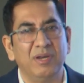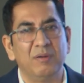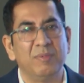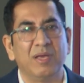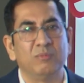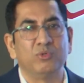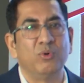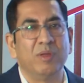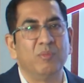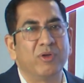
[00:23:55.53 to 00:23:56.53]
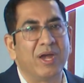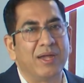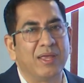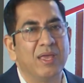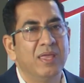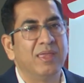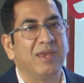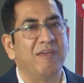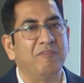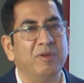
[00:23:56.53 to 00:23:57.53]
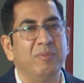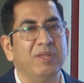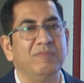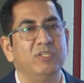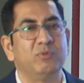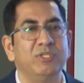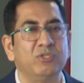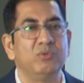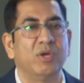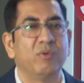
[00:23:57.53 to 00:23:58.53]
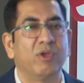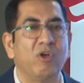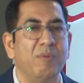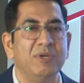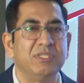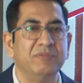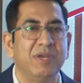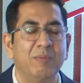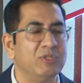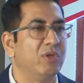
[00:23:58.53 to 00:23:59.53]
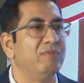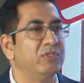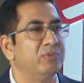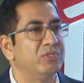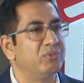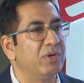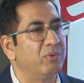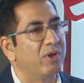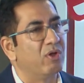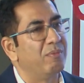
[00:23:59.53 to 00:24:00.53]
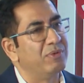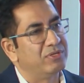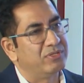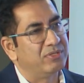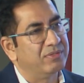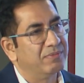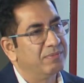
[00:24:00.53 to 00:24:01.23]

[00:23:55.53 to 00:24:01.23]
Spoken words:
It will become so democratic that everybody will switch to a quick commerce, even Amazon will switch to a quick commerce.